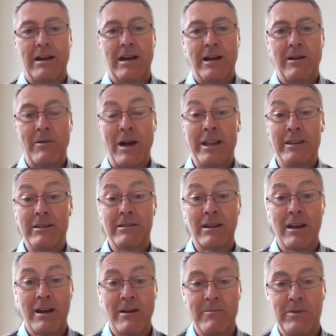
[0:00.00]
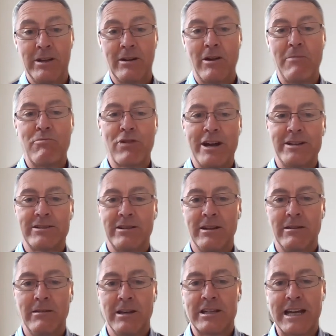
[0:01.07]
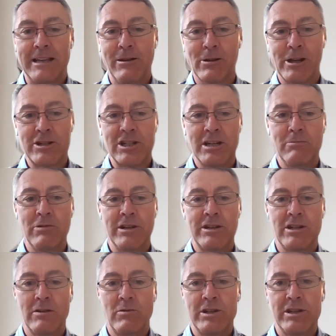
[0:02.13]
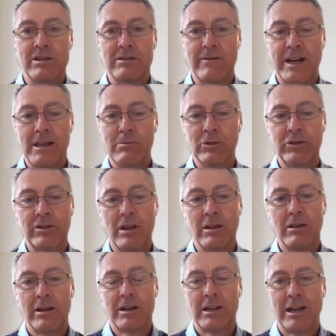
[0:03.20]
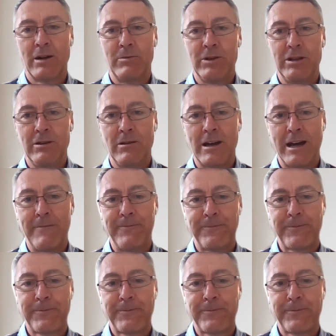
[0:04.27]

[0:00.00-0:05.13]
and you know, embrace the technology which is available that can help you do that.